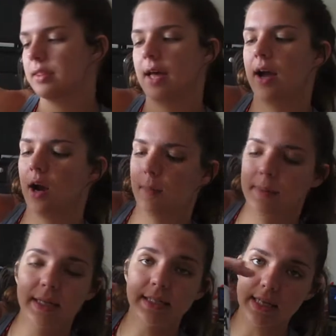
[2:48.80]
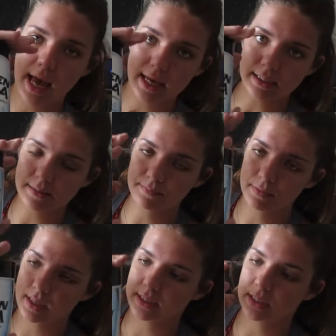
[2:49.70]
their BCAAs.
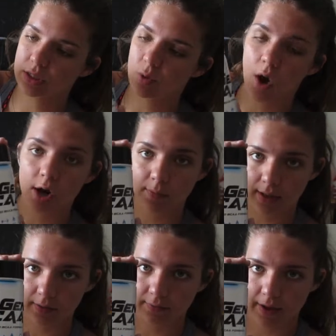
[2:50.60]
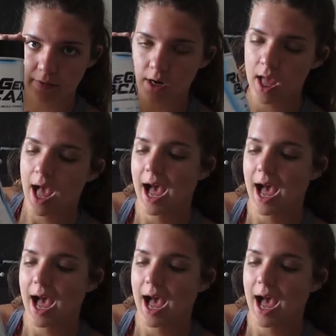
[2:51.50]
This is the watermelon flavored.